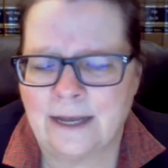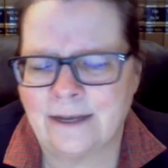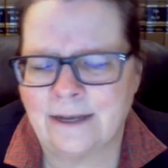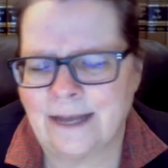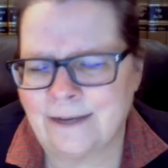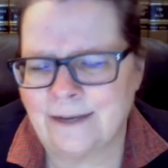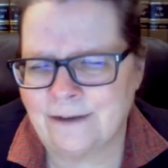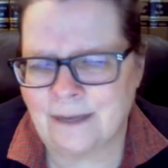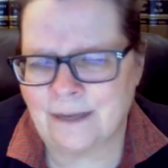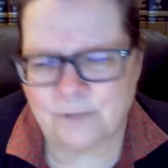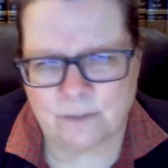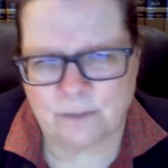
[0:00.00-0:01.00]
And
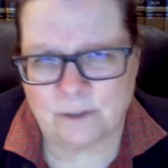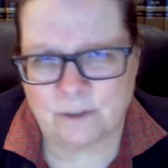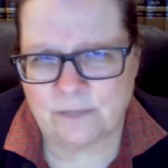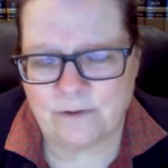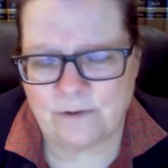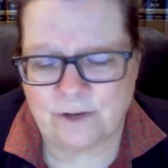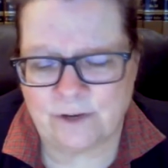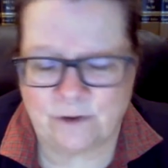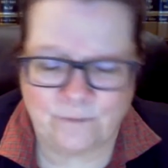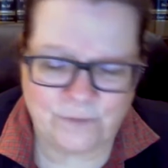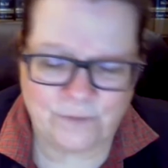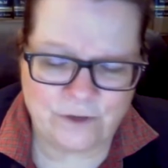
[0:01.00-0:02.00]
I'm sure most of you
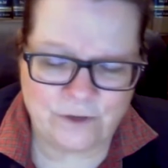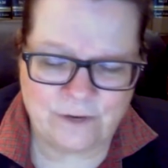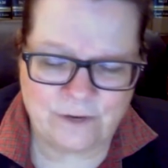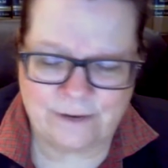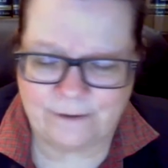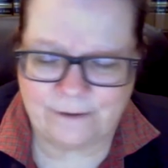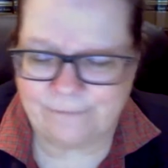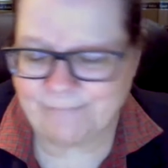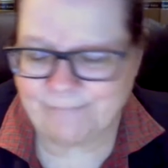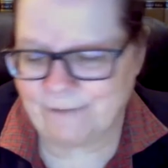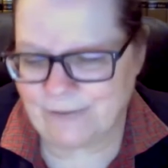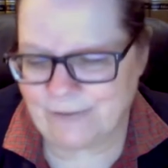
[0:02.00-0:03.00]
know, you get
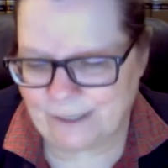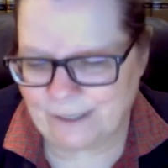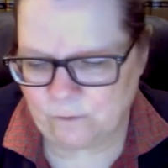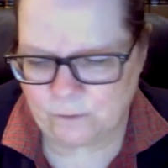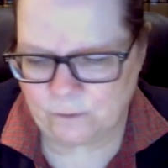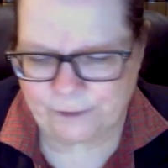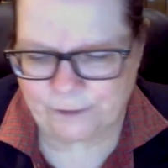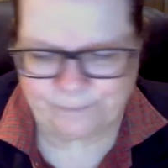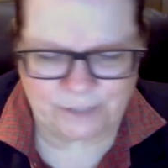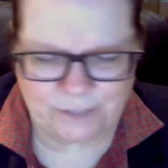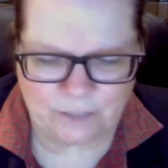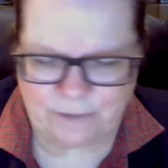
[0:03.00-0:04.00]
a final order.
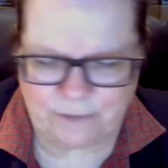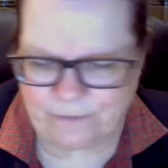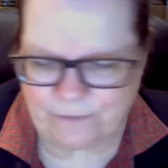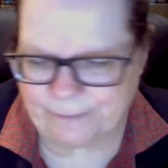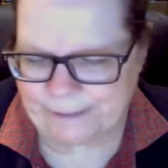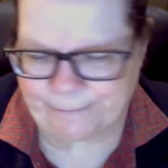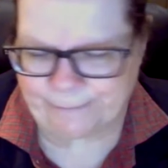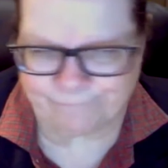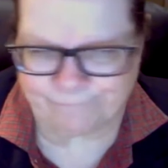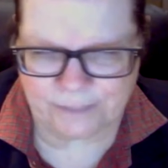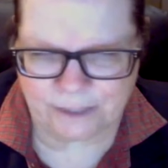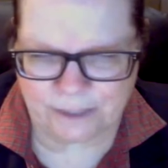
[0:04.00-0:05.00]
It could be from a
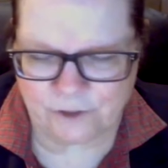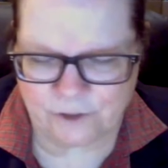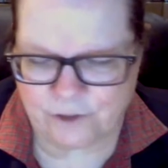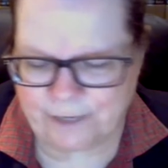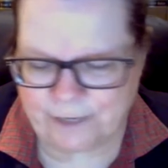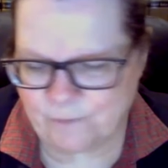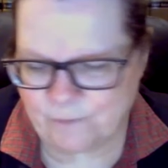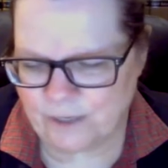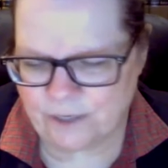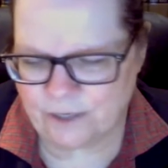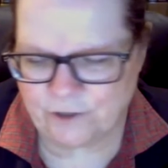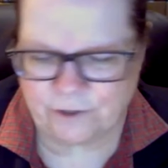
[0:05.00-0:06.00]
non-jury, or you
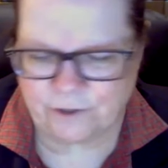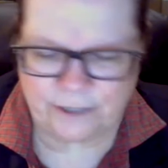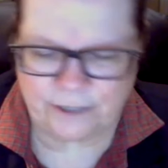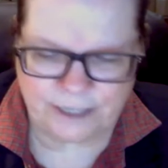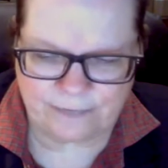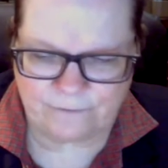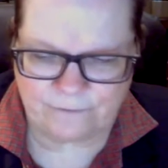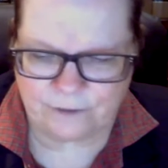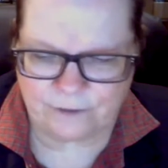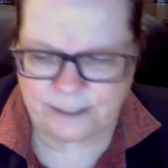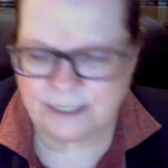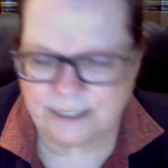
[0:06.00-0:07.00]
get a jury, you get a
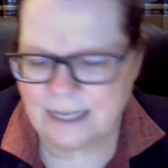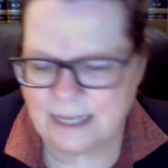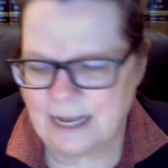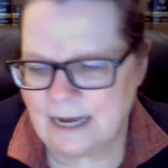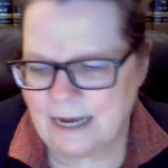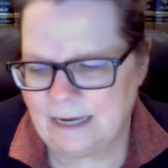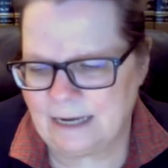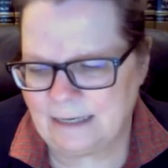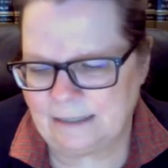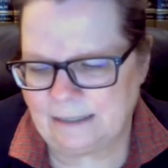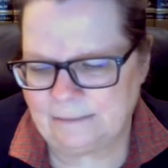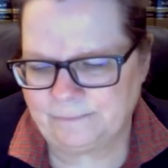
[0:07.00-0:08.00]
verdict,
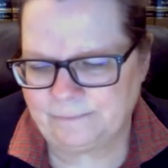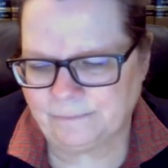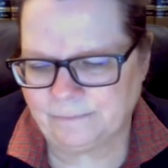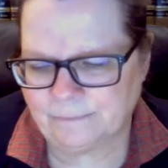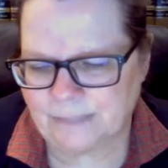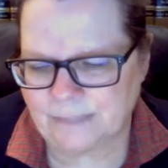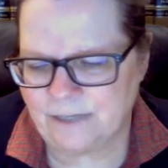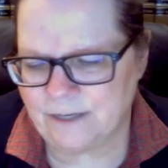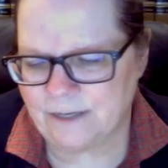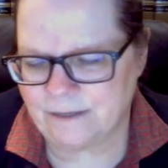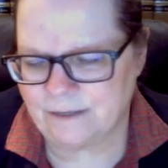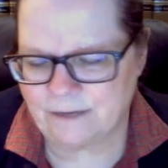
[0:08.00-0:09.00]
and you
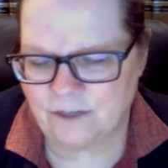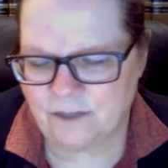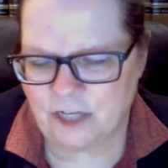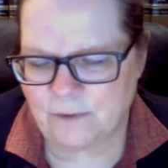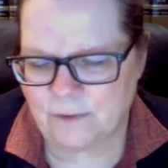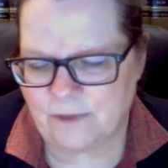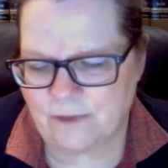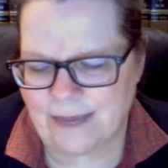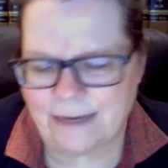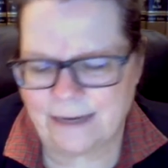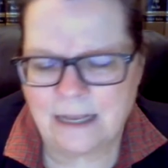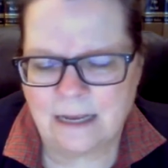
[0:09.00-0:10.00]
get a judgment on that.